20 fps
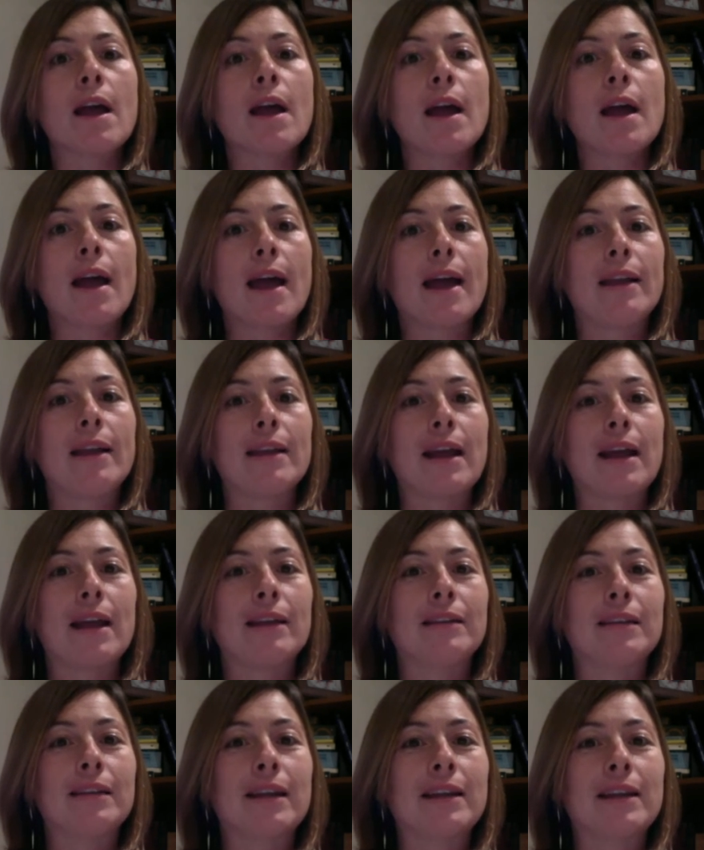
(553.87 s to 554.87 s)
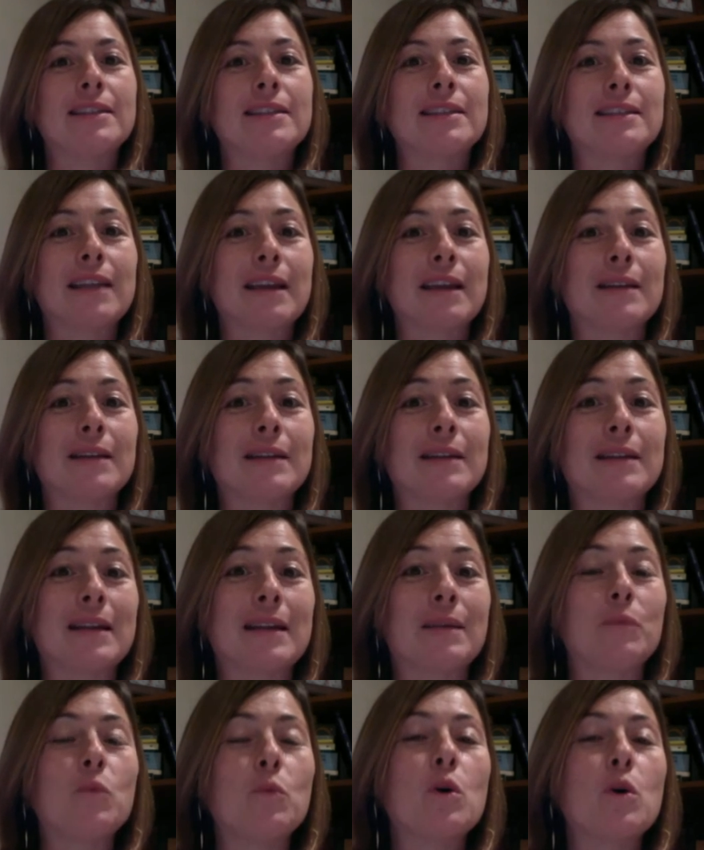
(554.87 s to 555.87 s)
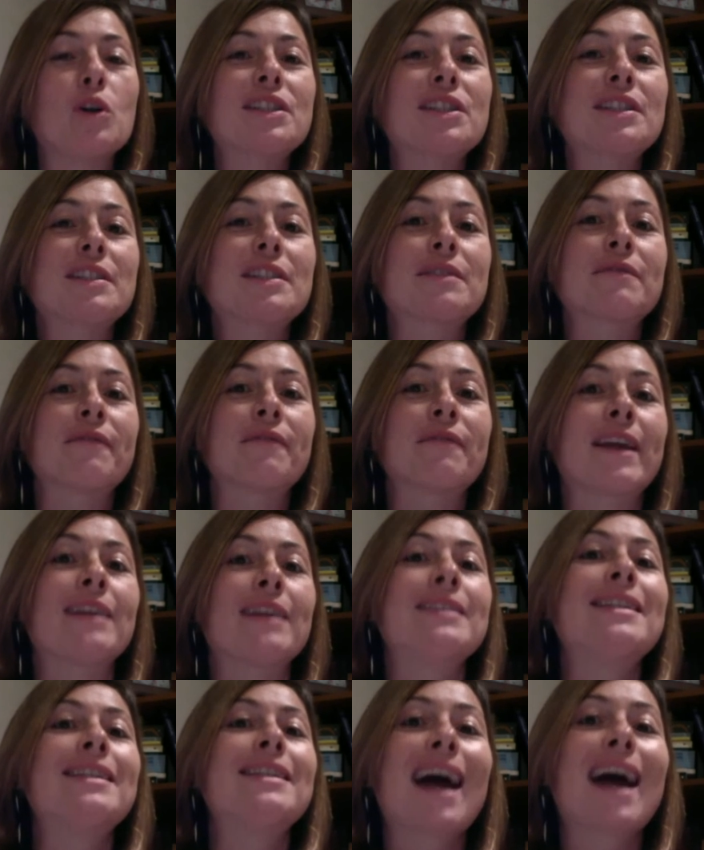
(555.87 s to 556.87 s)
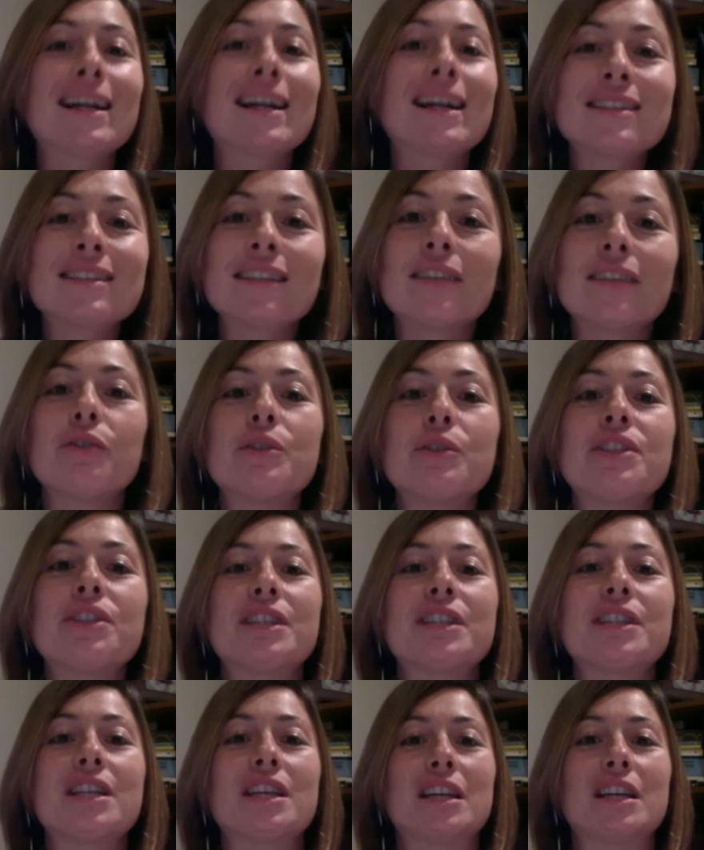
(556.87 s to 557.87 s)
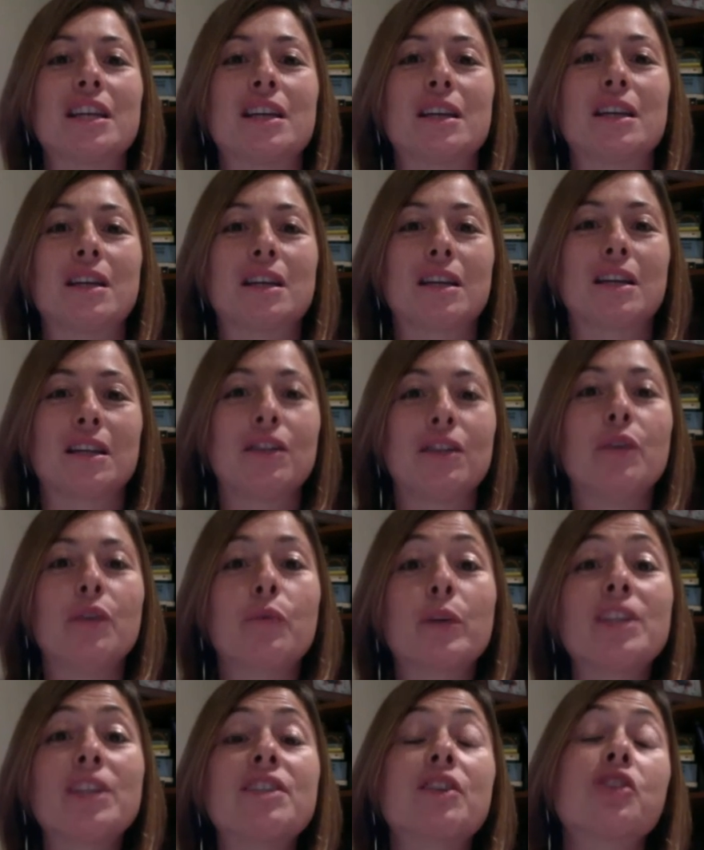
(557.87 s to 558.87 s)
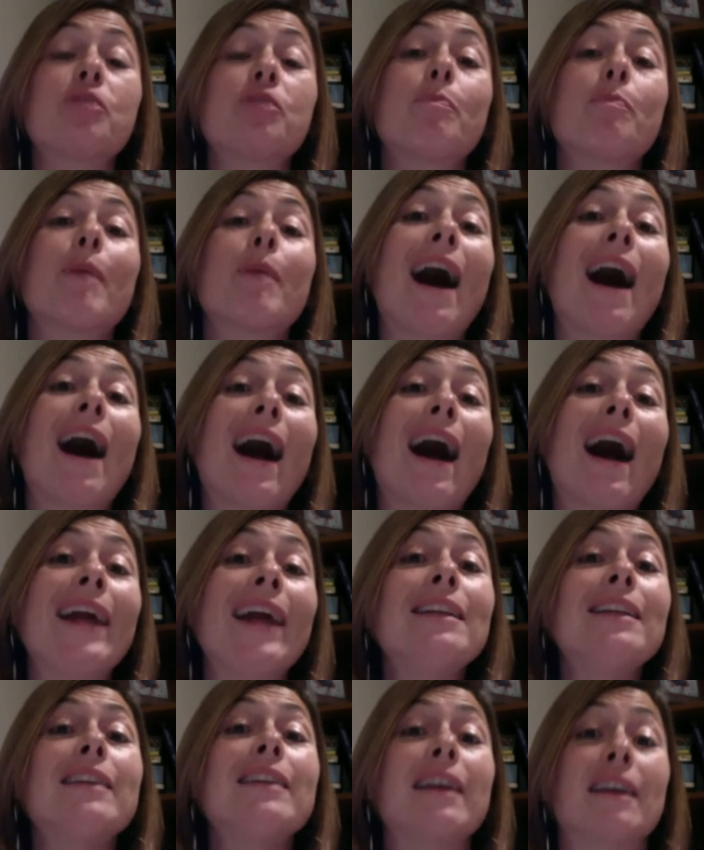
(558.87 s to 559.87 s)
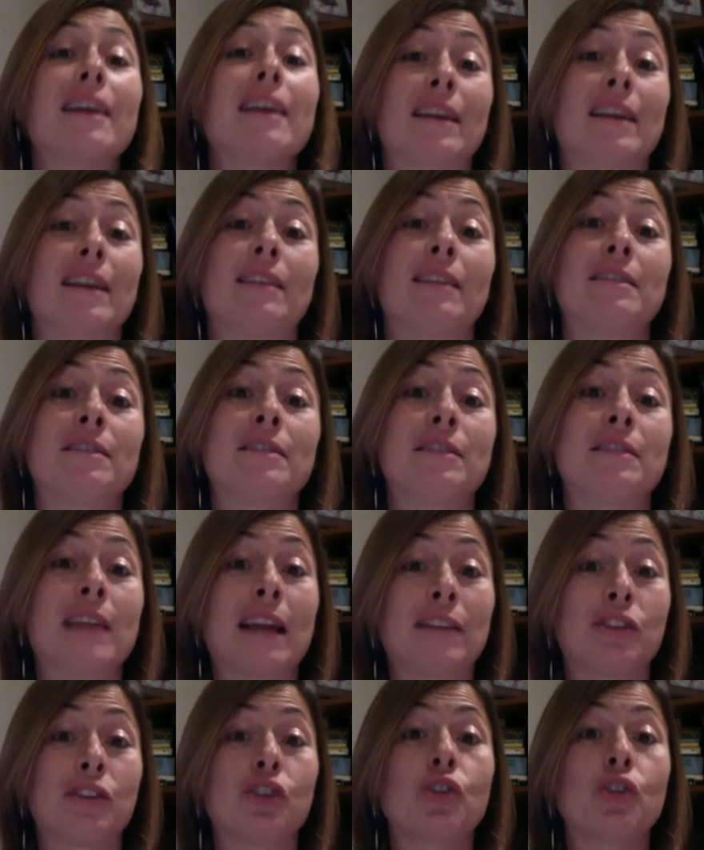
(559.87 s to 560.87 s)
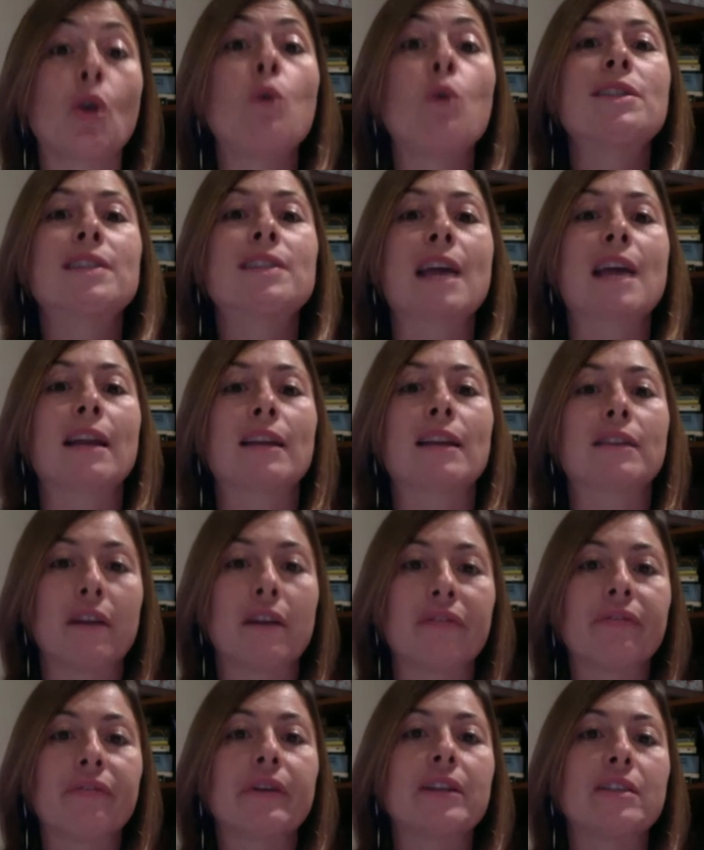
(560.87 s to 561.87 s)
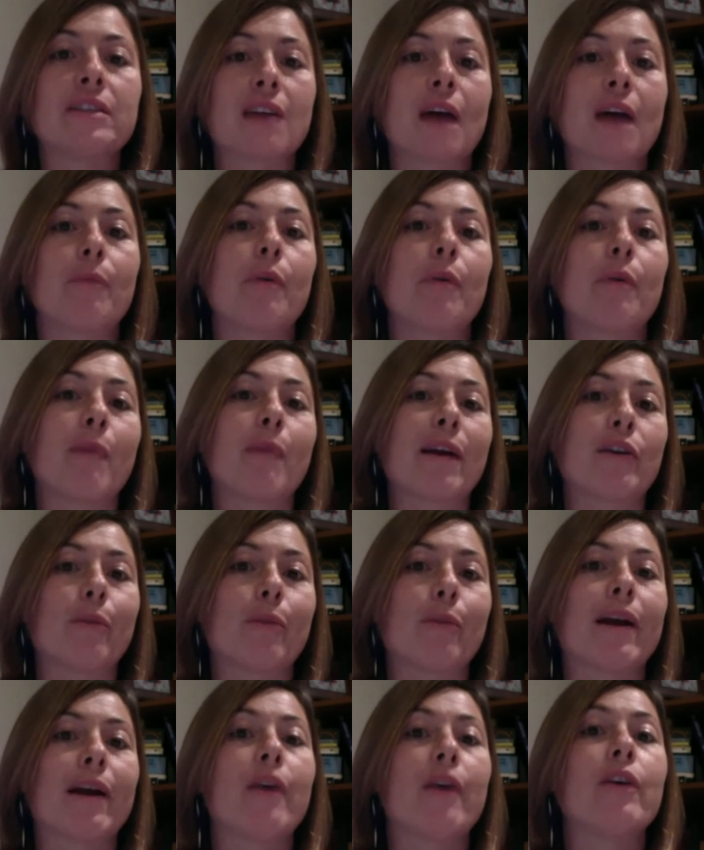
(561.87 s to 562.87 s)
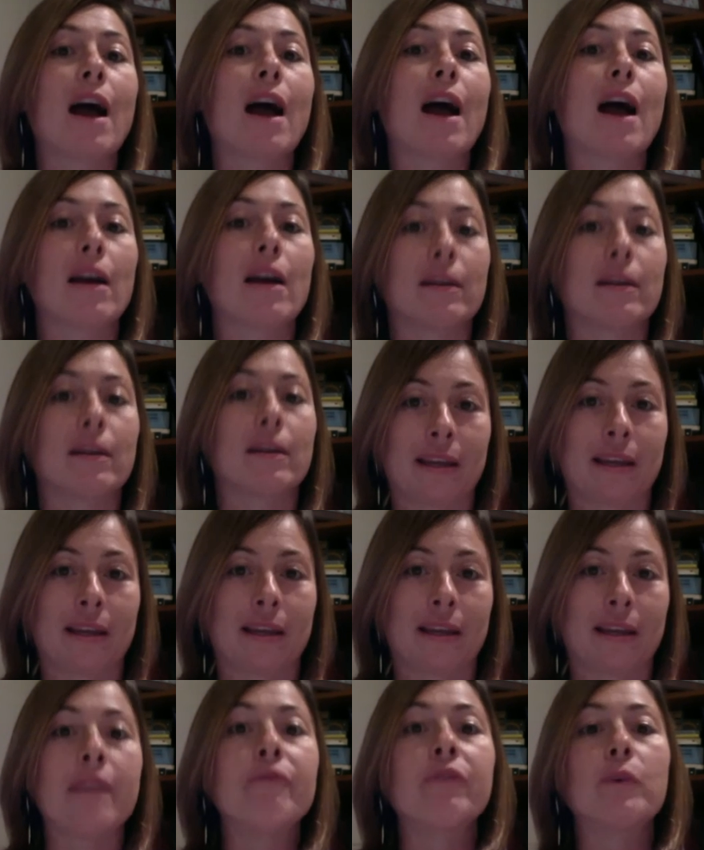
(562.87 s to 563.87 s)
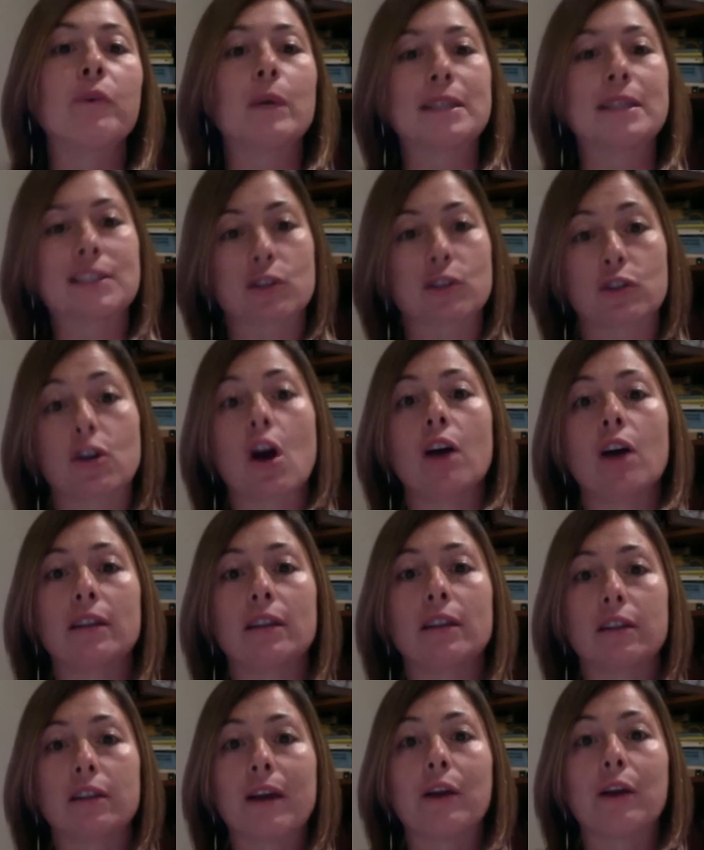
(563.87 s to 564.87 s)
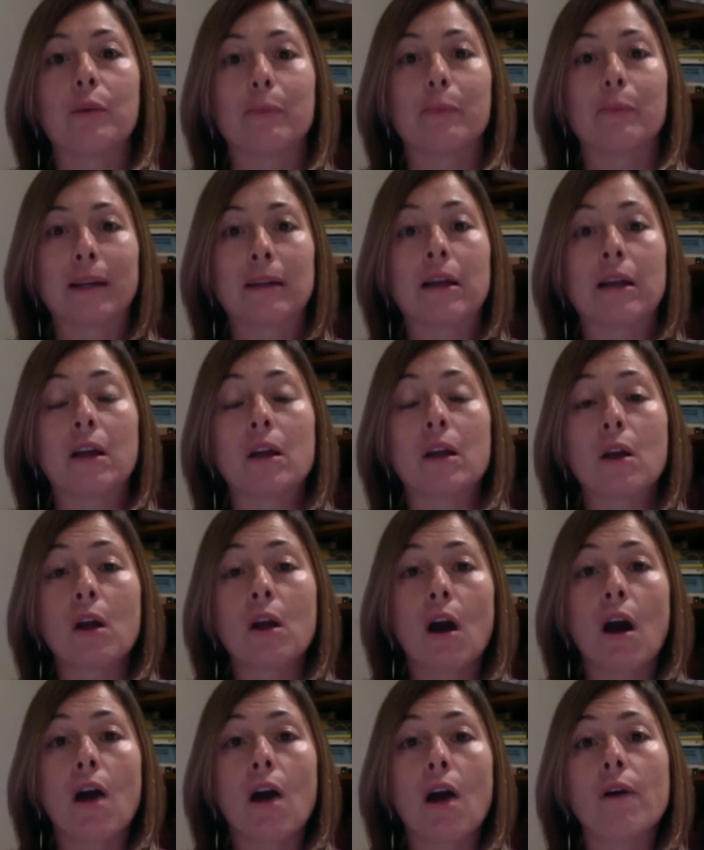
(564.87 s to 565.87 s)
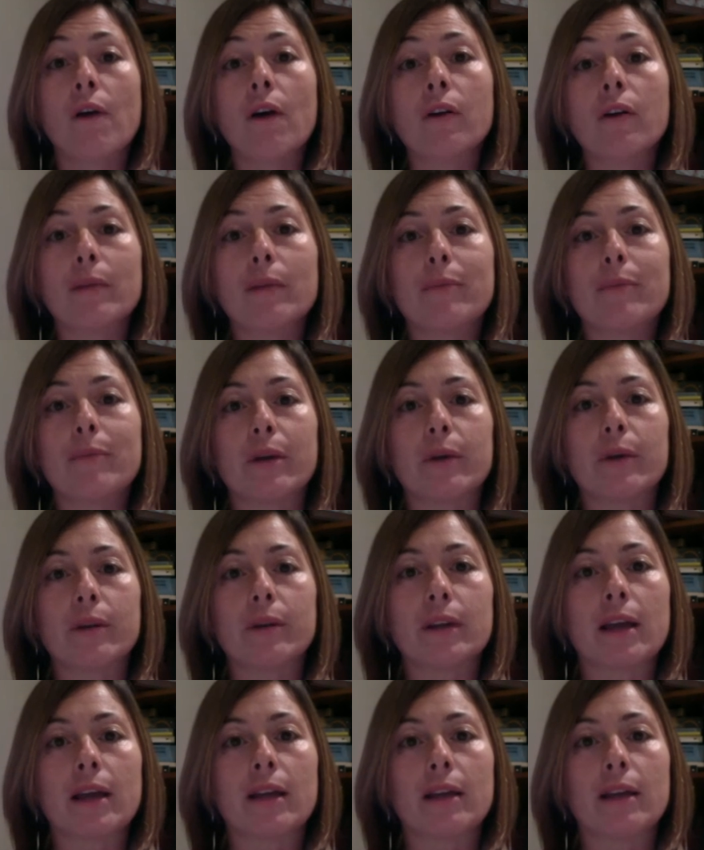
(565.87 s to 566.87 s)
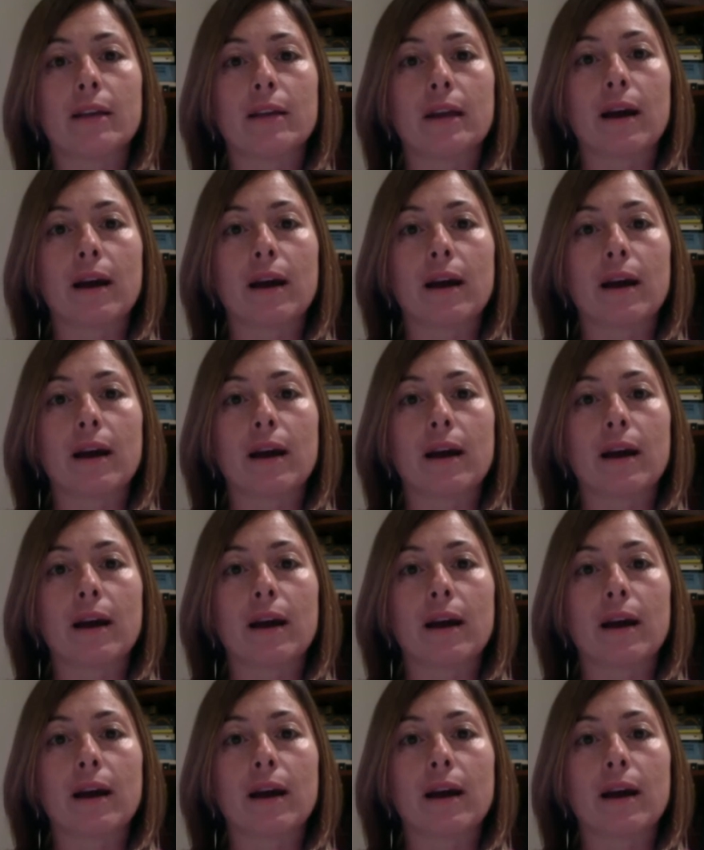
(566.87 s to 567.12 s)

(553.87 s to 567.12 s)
and it was fantastic to see the research behind it that shows that a different type of microbiota can influence or not the developing of autoimmune, and